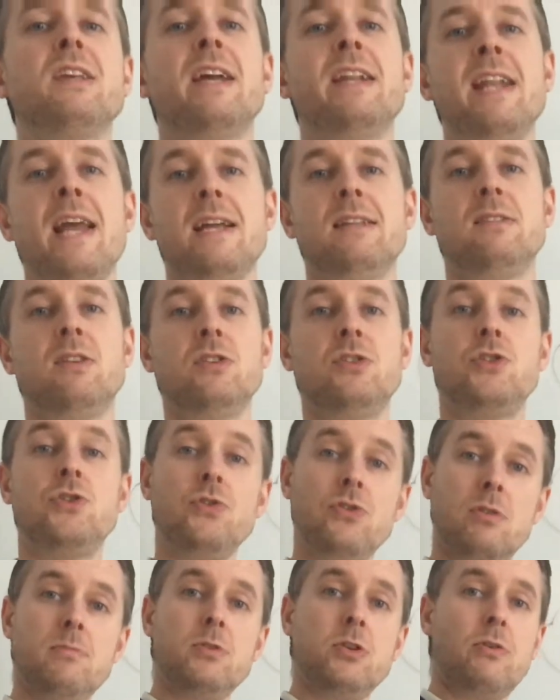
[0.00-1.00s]
connected
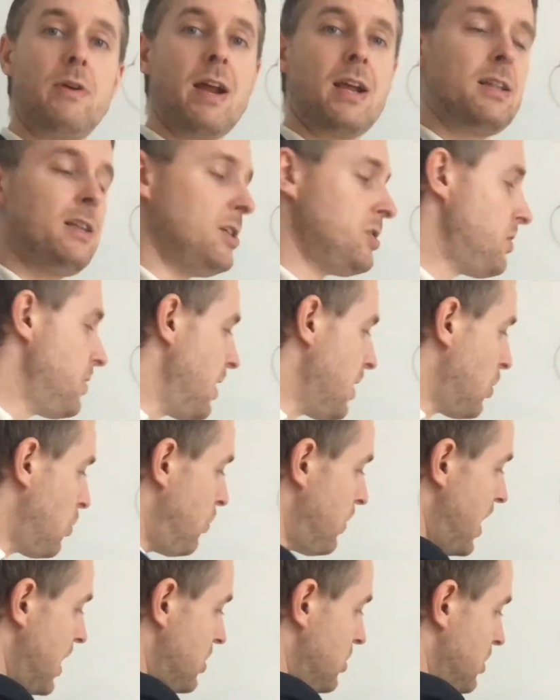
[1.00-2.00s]
to them directly. So there
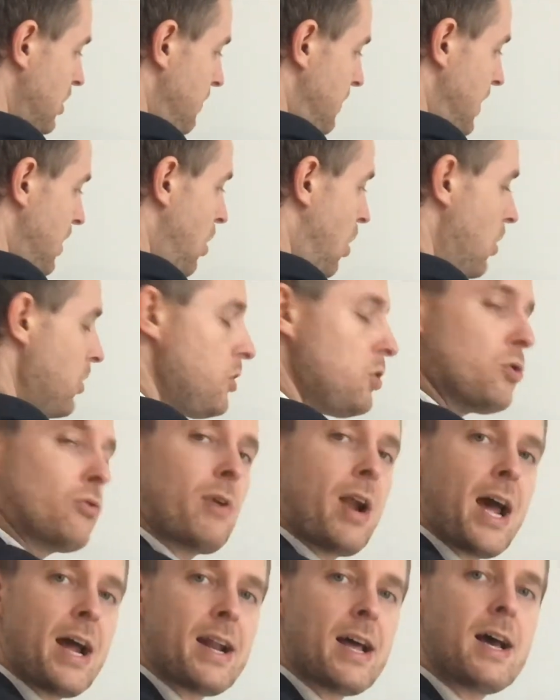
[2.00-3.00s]
could actually be on your
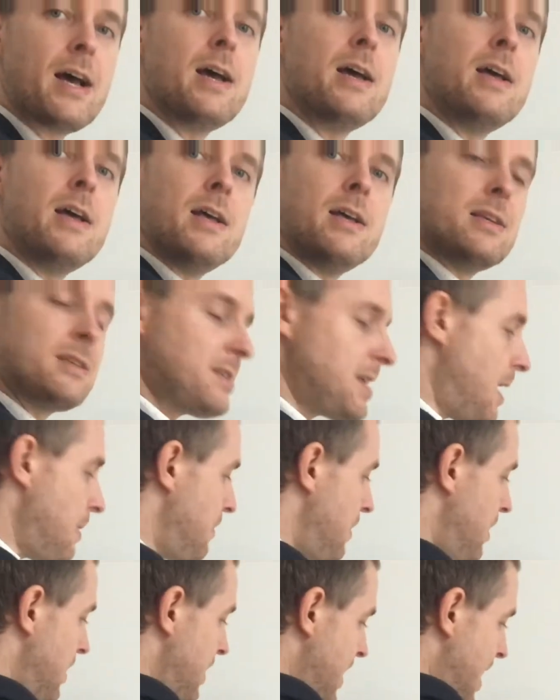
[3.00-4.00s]
router
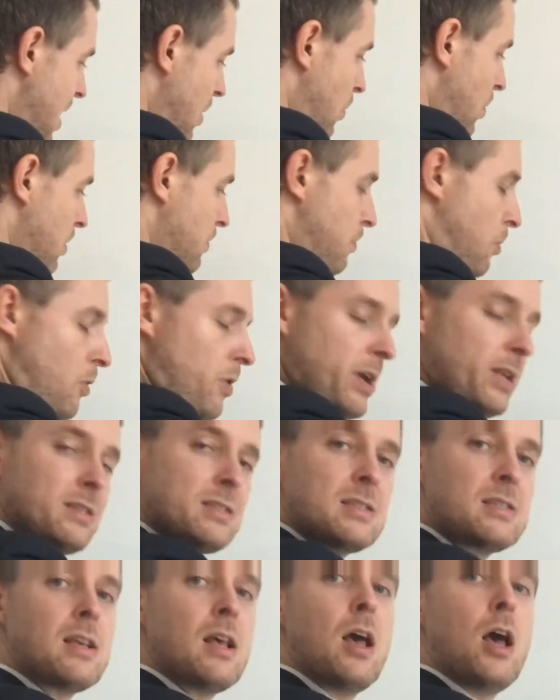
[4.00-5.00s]
some network
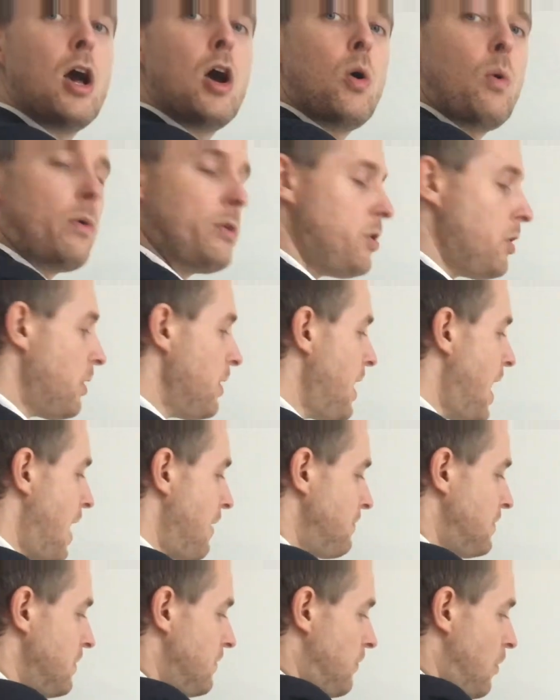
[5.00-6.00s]
points or you can
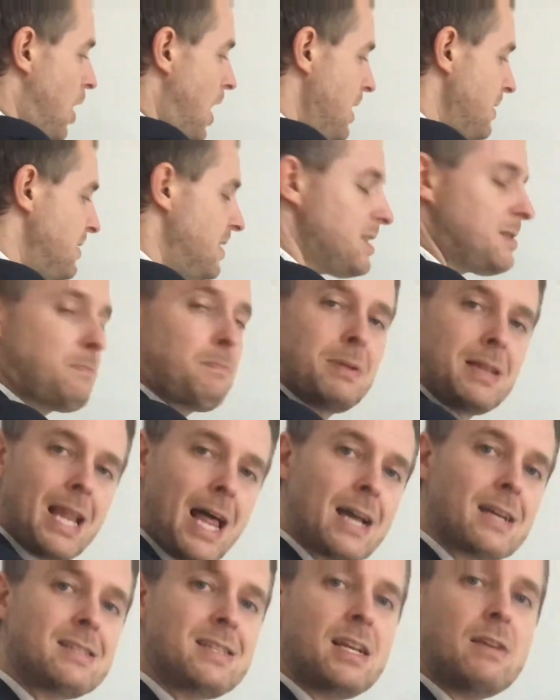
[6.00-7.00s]
have devices
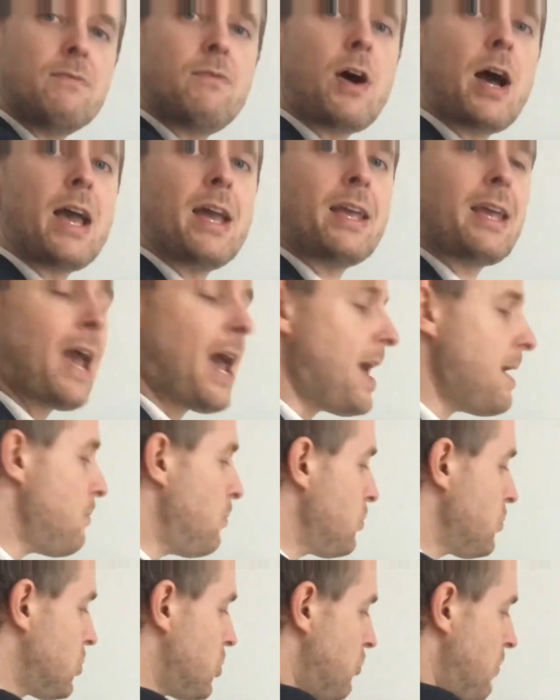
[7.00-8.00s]
plugged in via
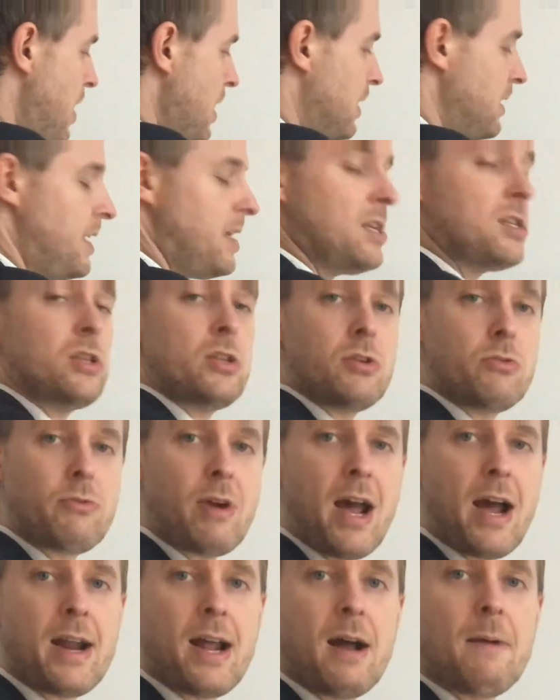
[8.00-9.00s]
cables directly into the
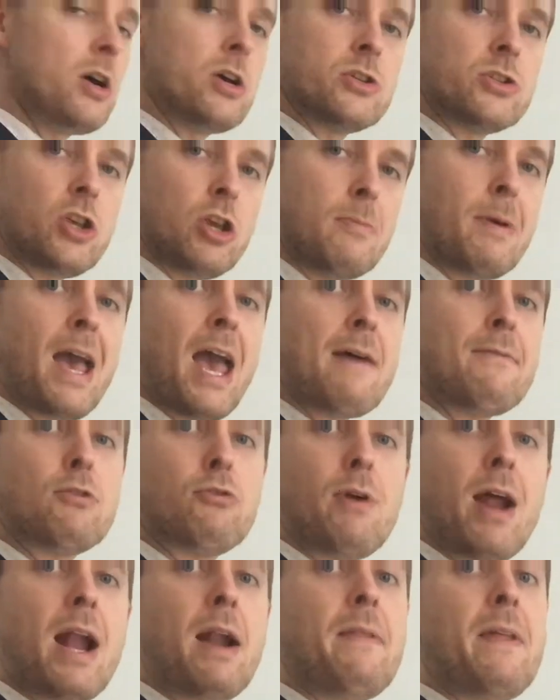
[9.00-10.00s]
router. So you may have a
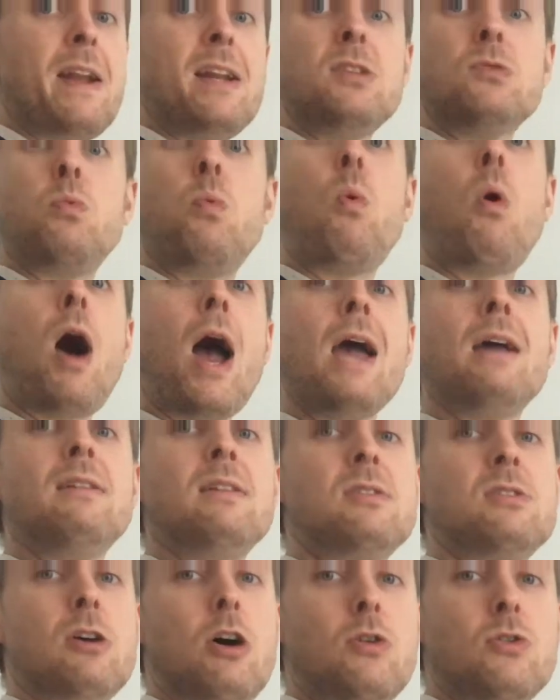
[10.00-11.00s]
router that is
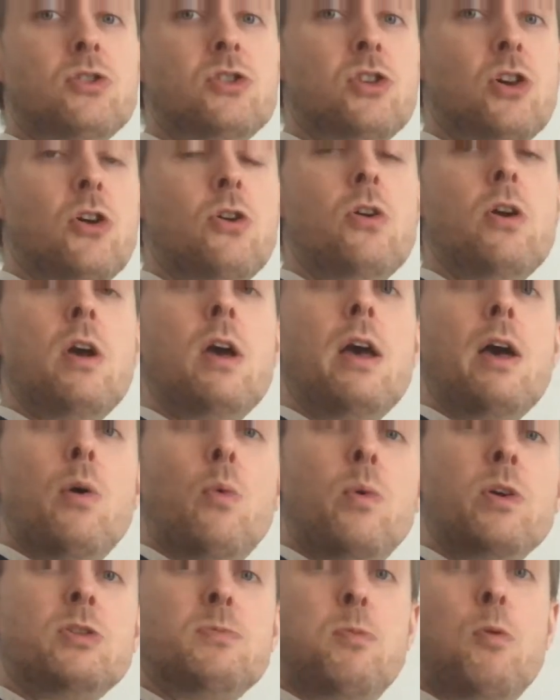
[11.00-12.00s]
wireless also,
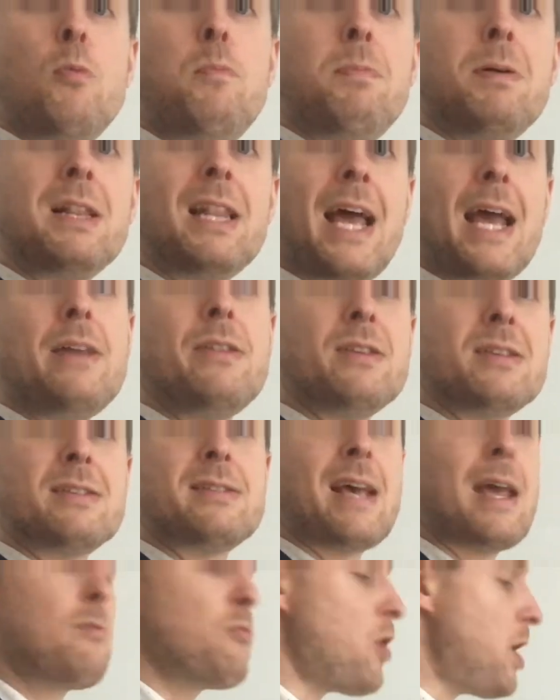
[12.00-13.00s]
which will play the
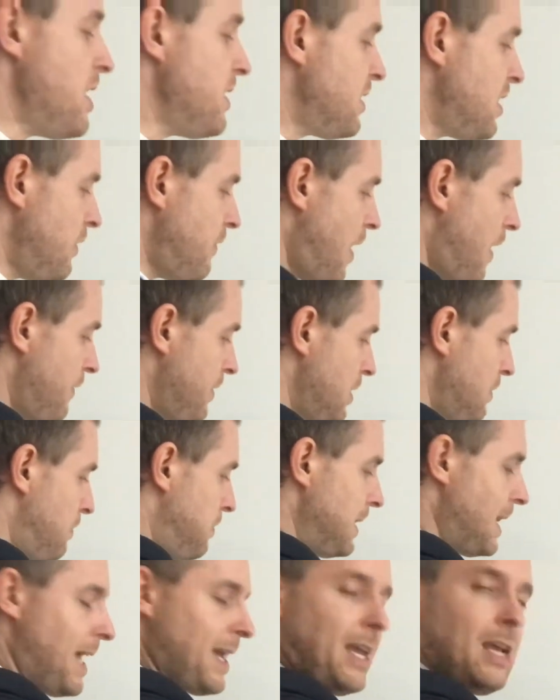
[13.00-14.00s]
same way. Instead of having to
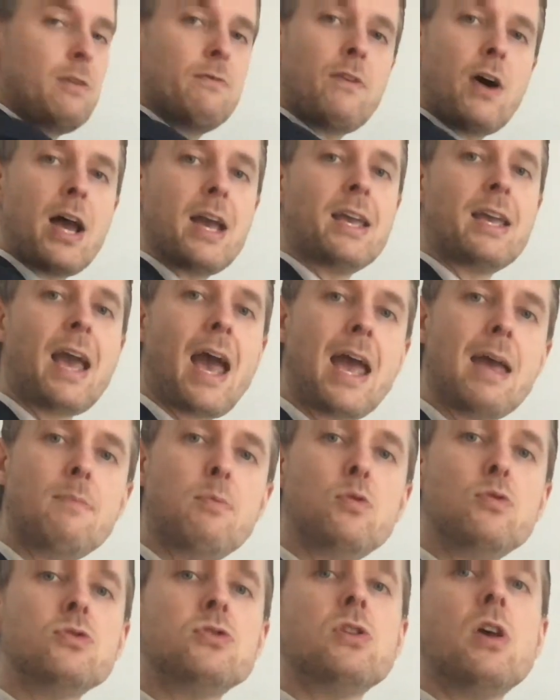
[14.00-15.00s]
plug in via
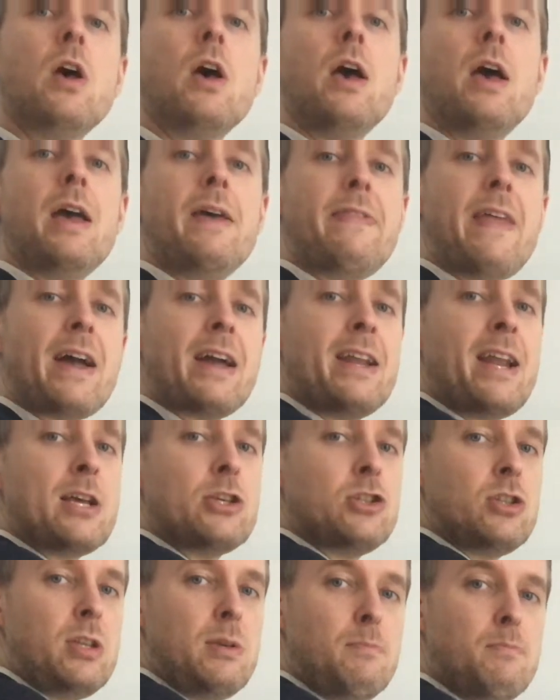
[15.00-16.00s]
cables, that can
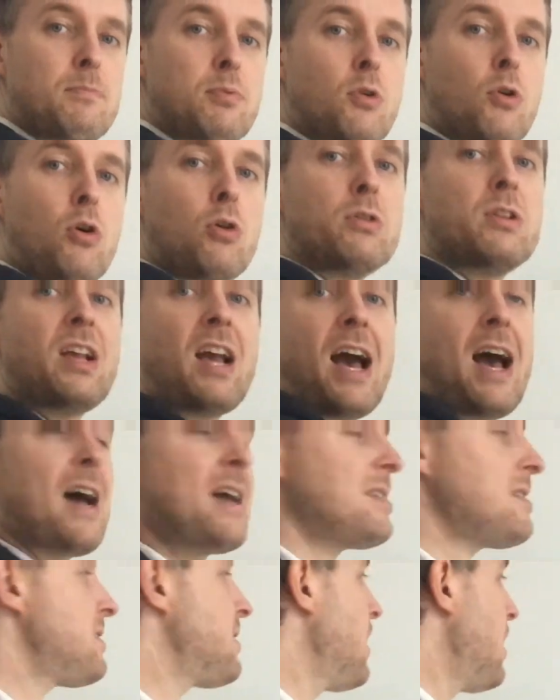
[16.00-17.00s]
actually
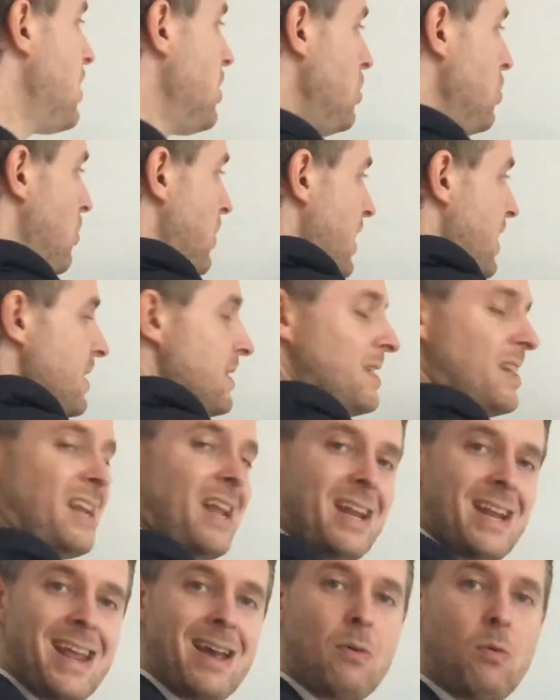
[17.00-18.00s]
broadcast your
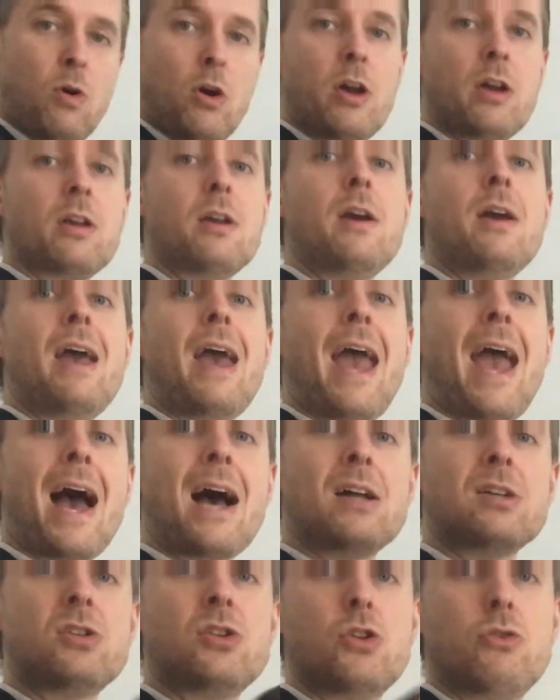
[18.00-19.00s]
internet network
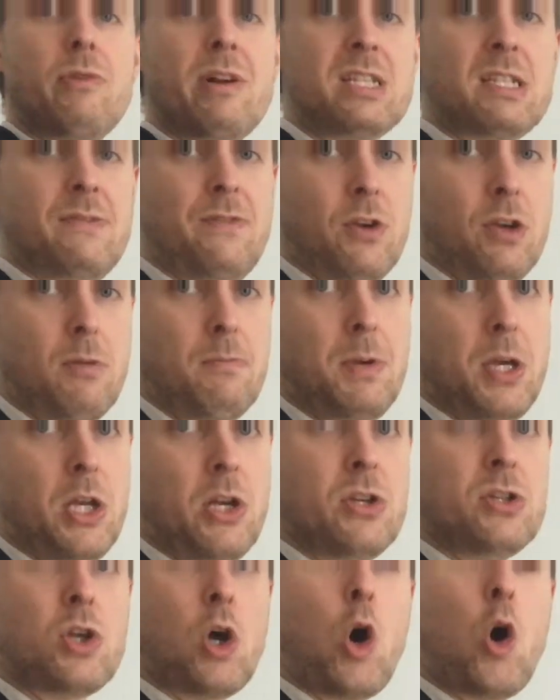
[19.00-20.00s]
out to the rest of your
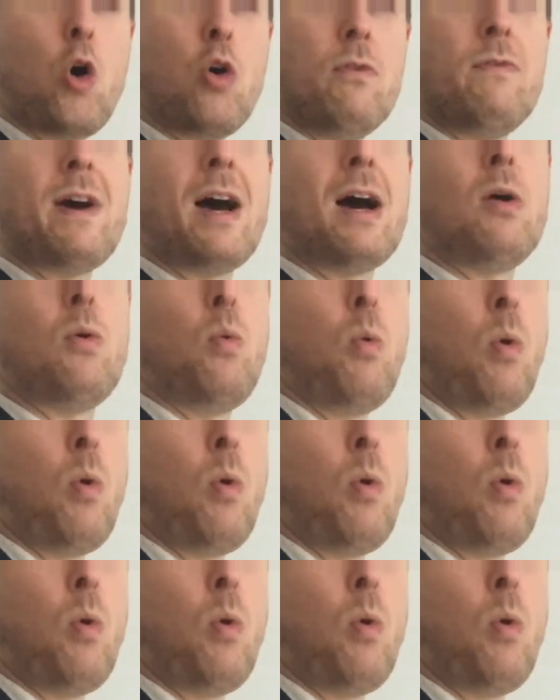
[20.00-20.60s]
computers over